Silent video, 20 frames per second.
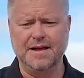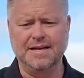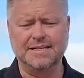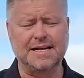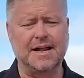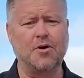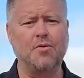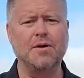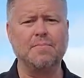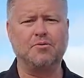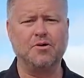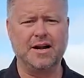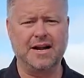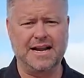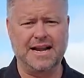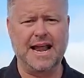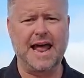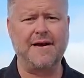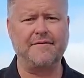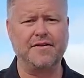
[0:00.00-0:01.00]
because I don't want to put it
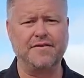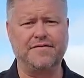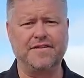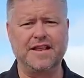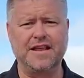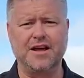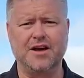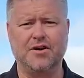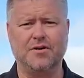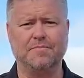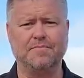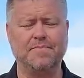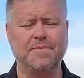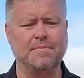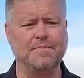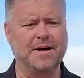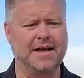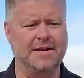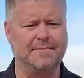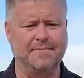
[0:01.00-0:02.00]
in every video,
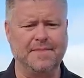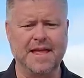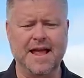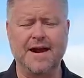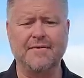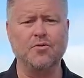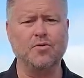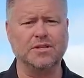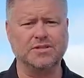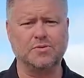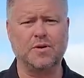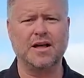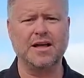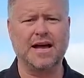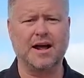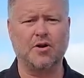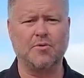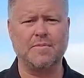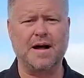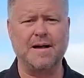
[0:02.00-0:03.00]
but every once in a while I
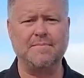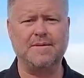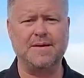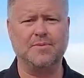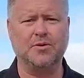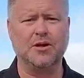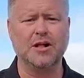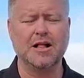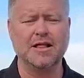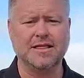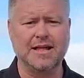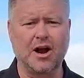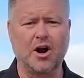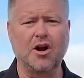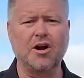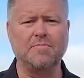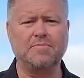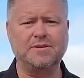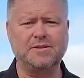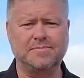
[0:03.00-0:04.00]
got to remind people, there
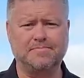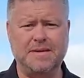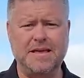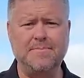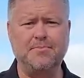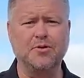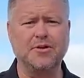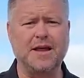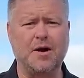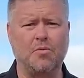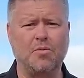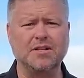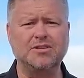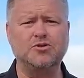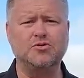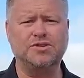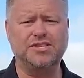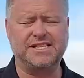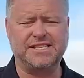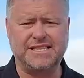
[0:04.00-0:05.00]
are people that want
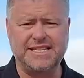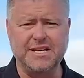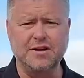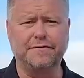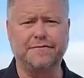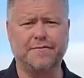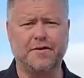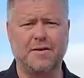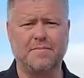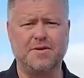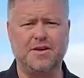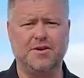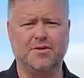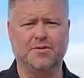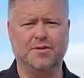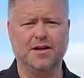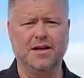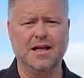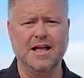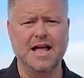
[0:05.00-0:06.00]
to steal from
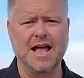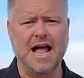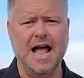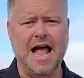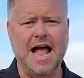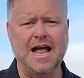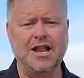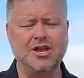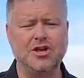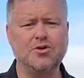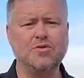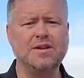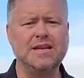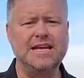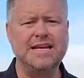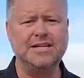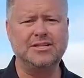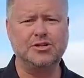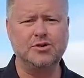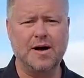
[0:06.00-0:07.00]
you and you
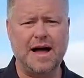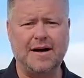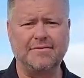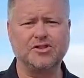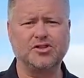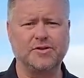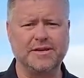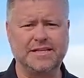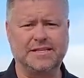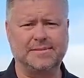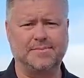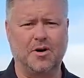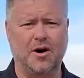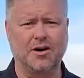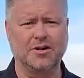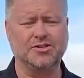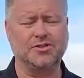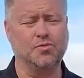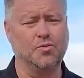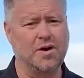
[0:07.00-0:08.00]
need to have street
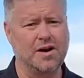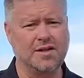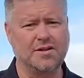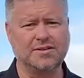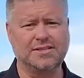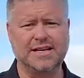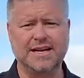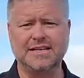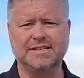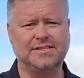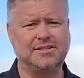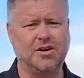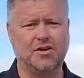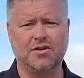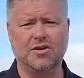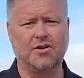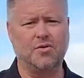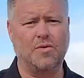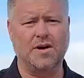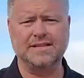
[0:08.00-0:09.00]
smarts. And one of those things, don't
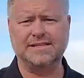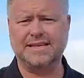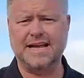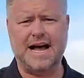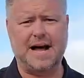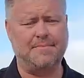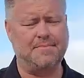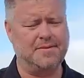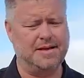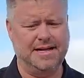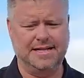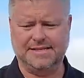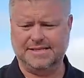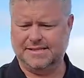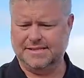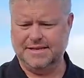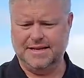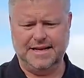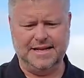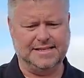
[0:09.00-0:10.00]
go to WhatsApp.
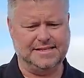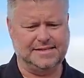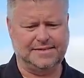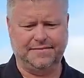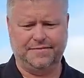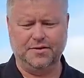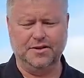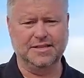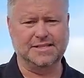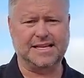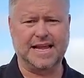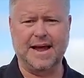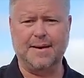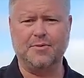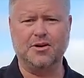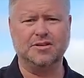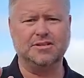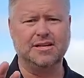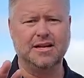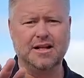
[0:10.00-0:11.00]
It's, it's full of
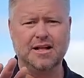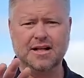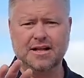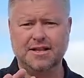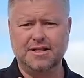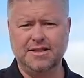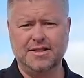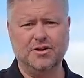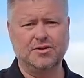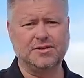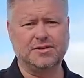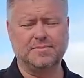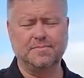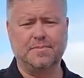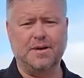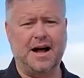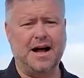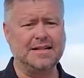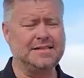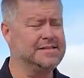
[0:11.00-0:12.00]
scammers. Those
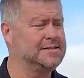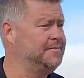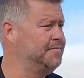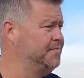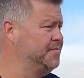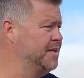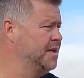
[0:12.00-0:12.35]
bots,